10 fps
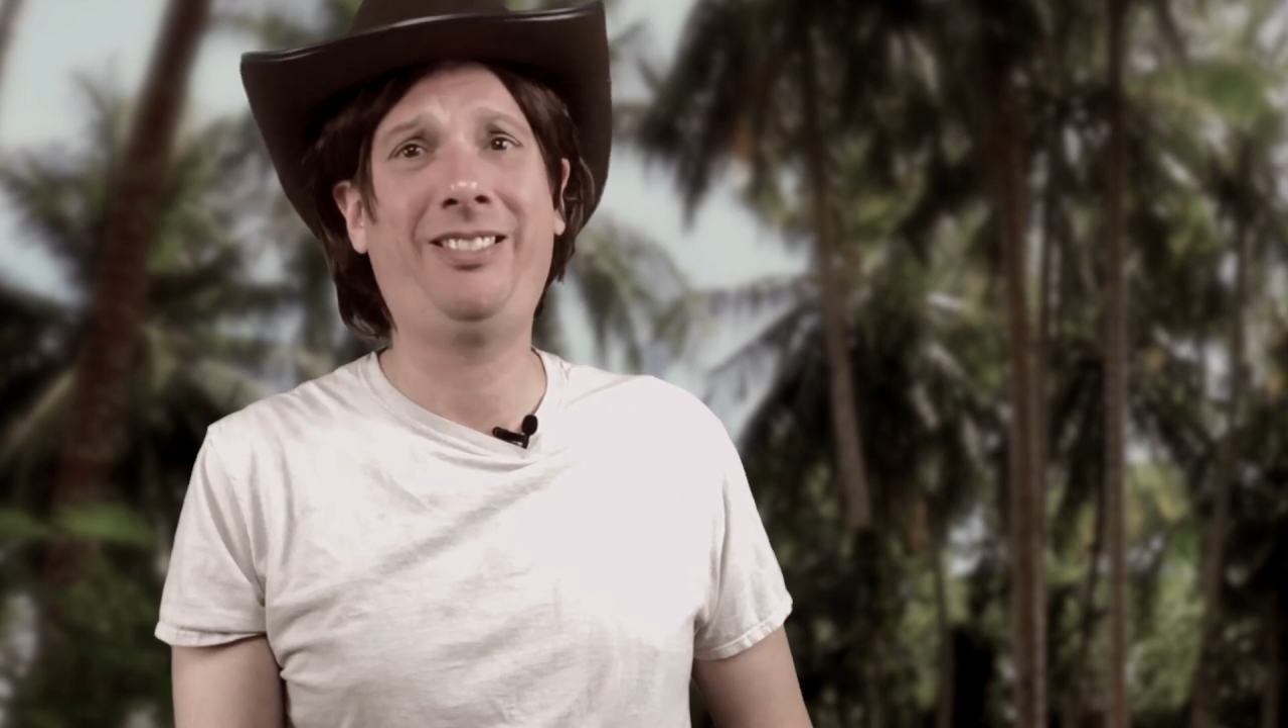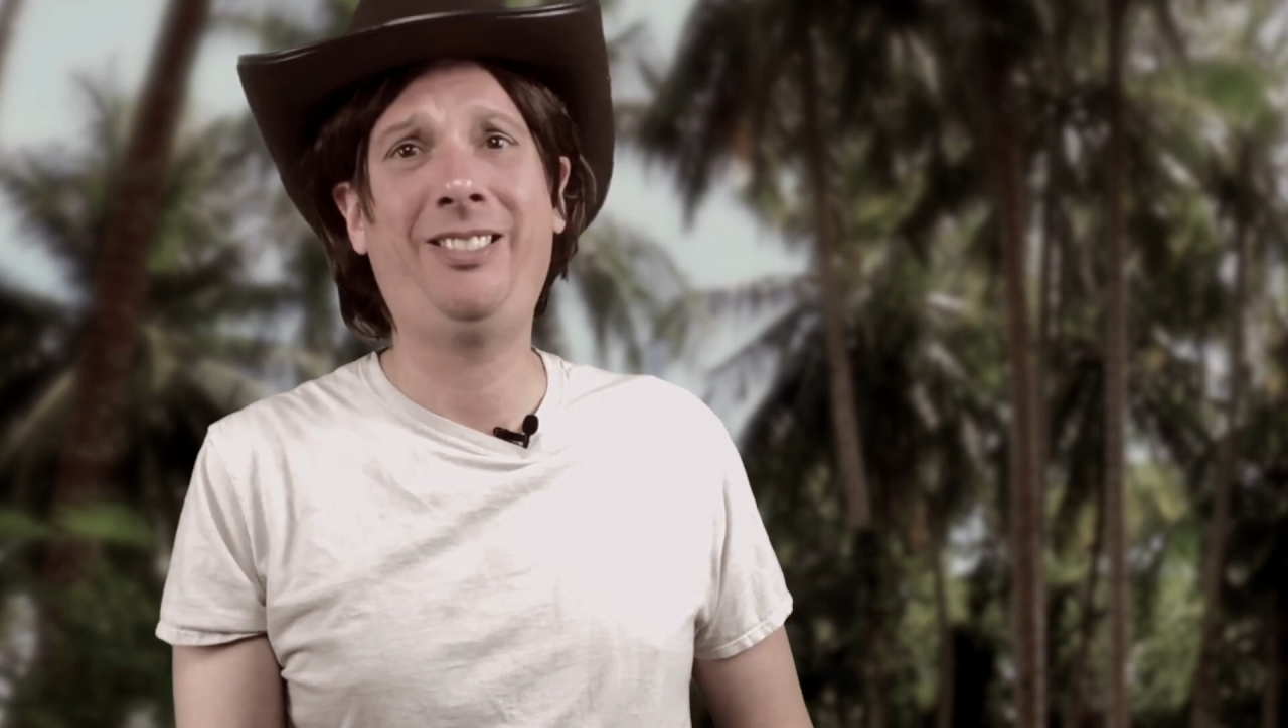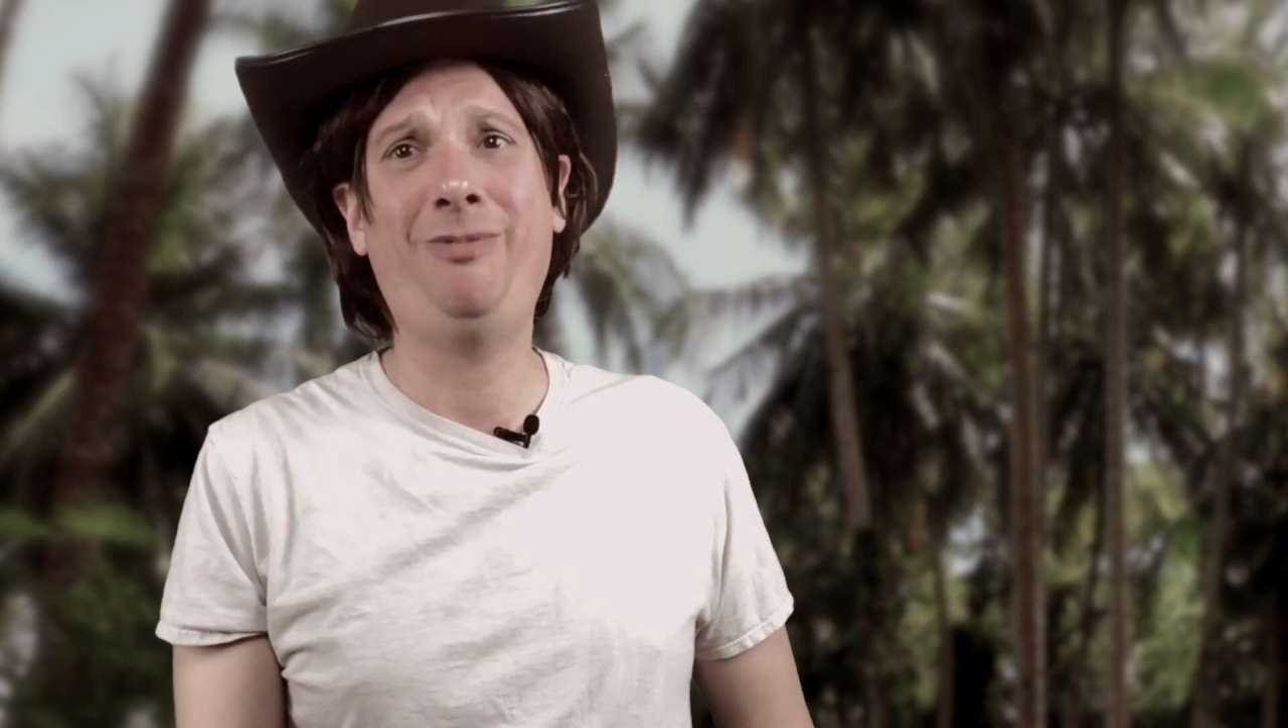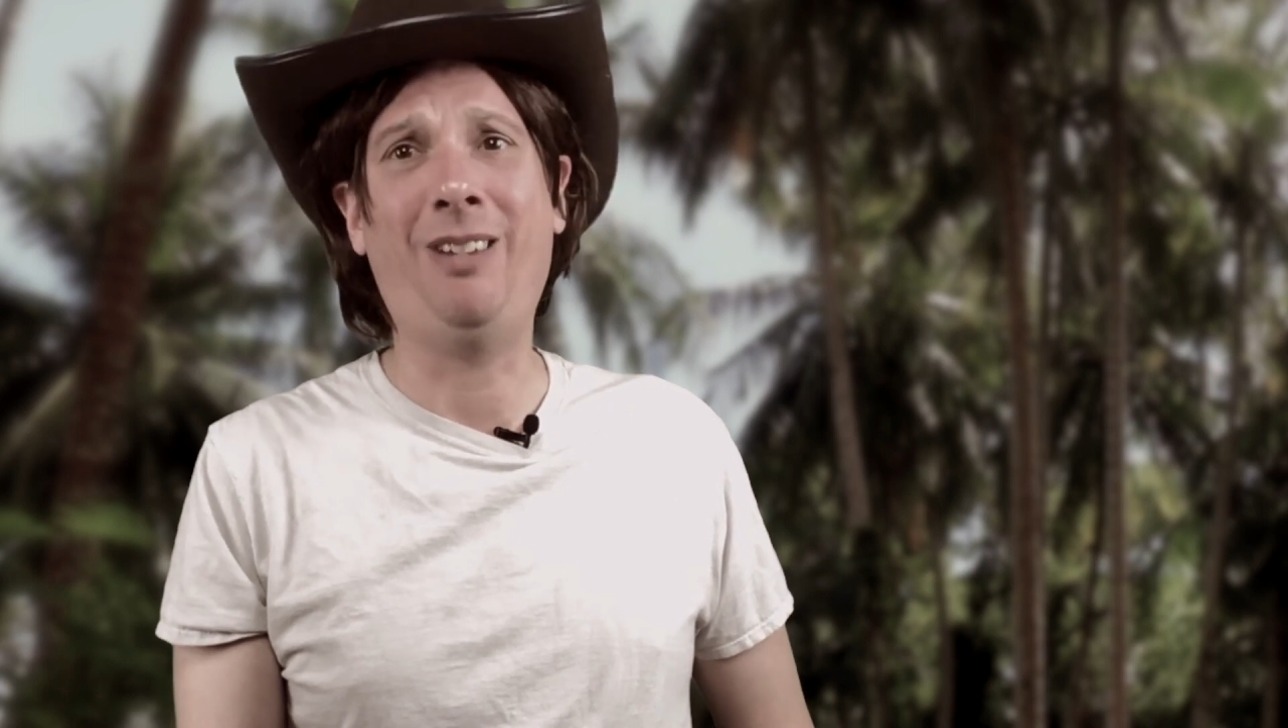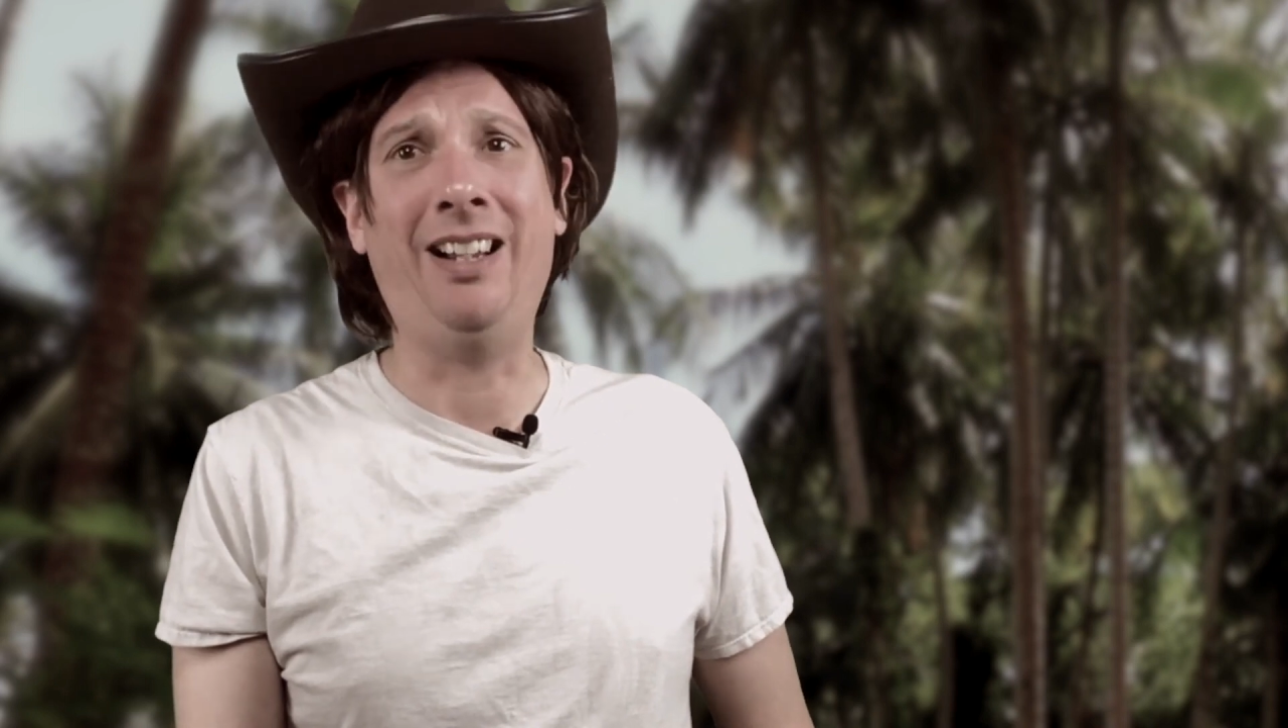
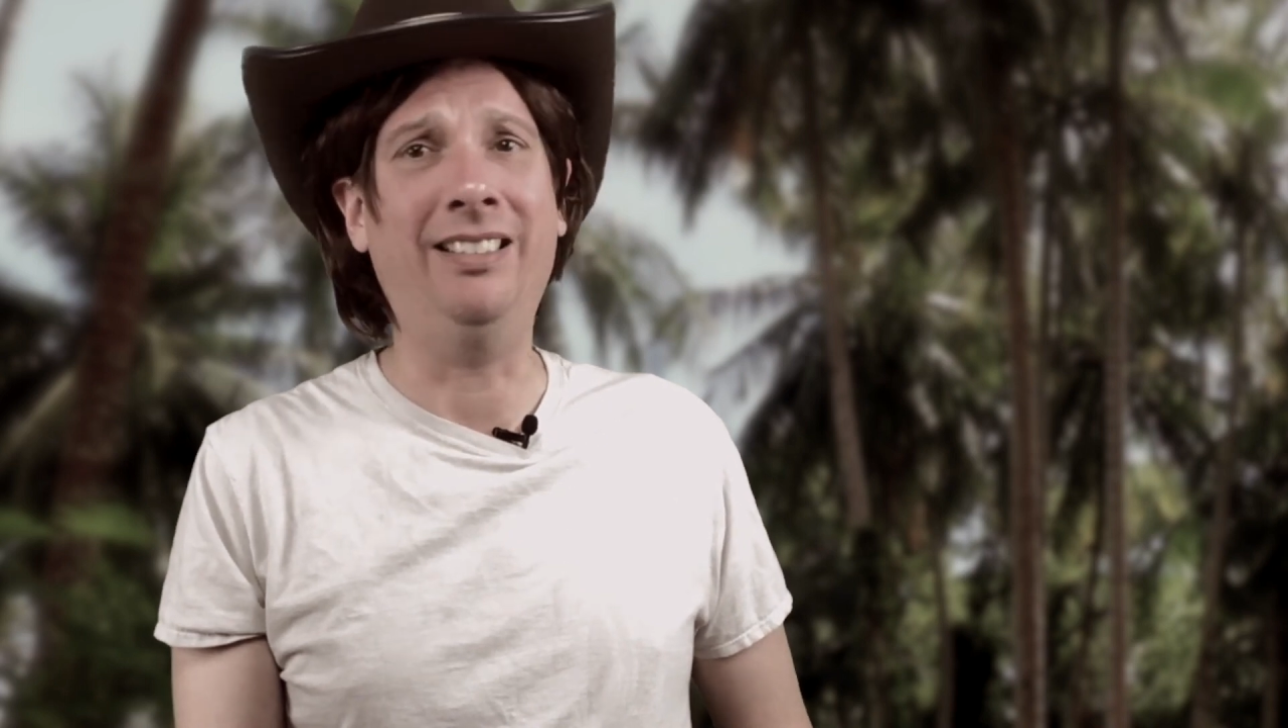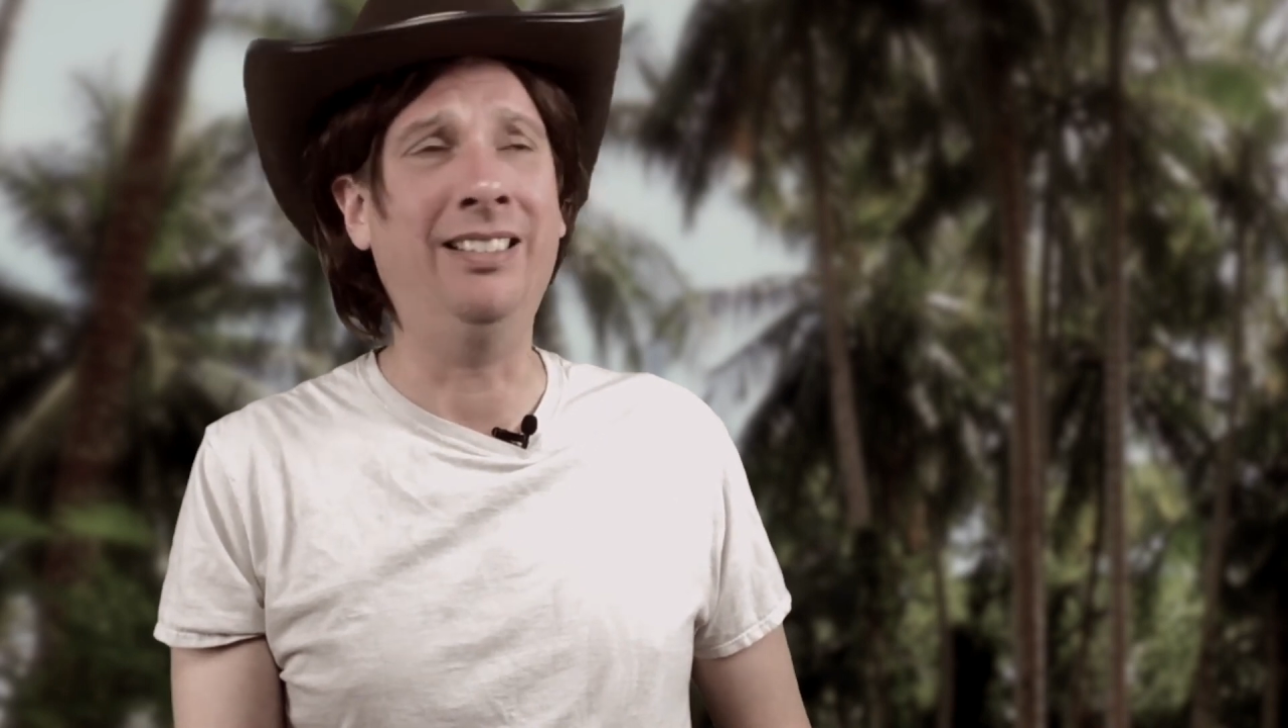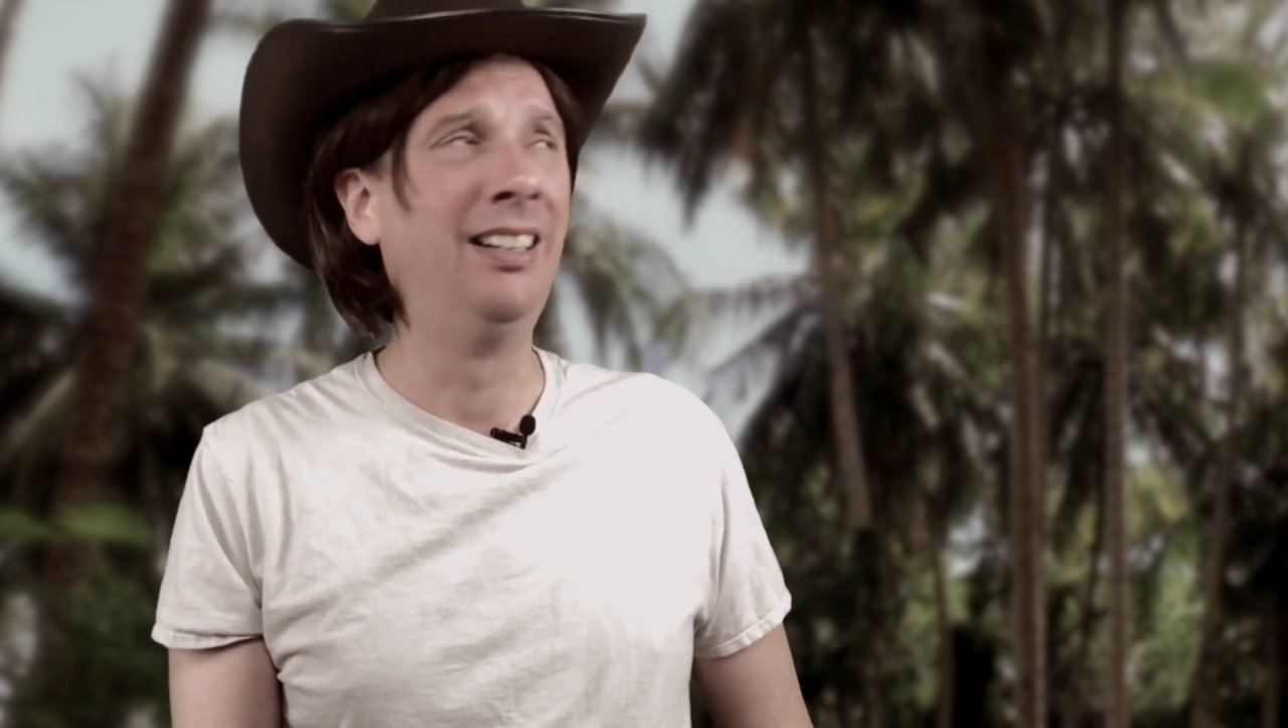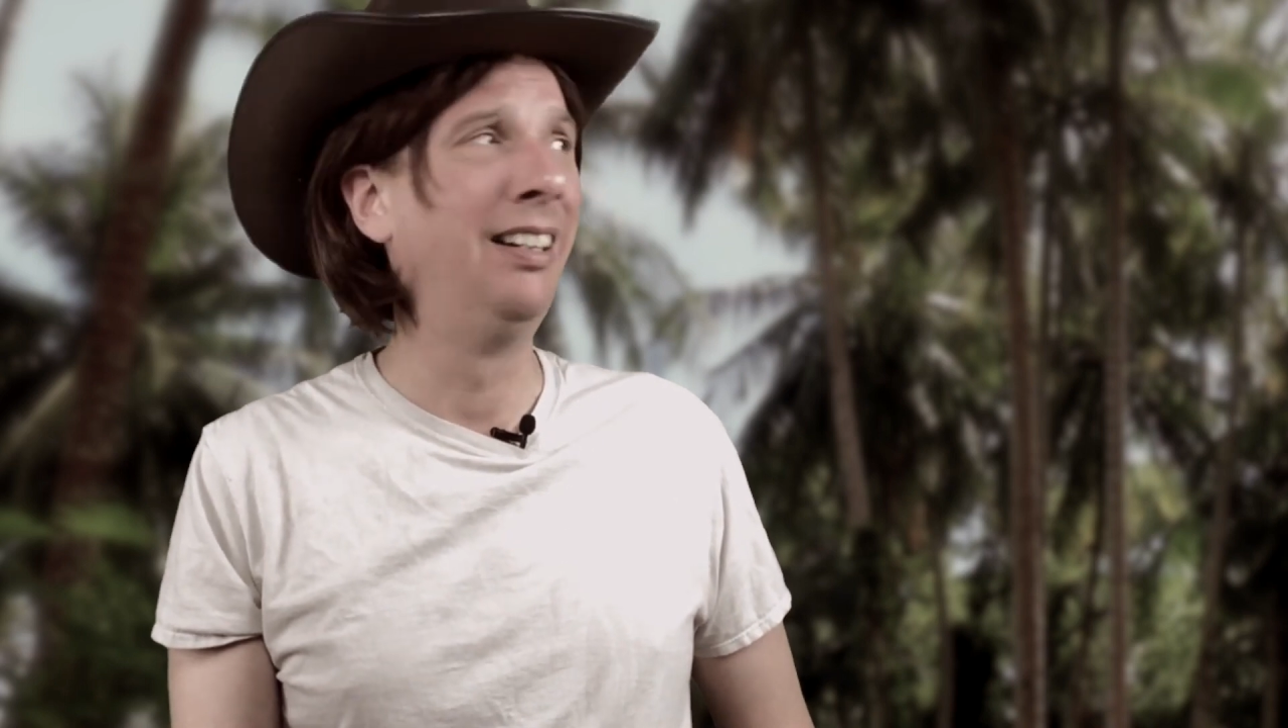good one.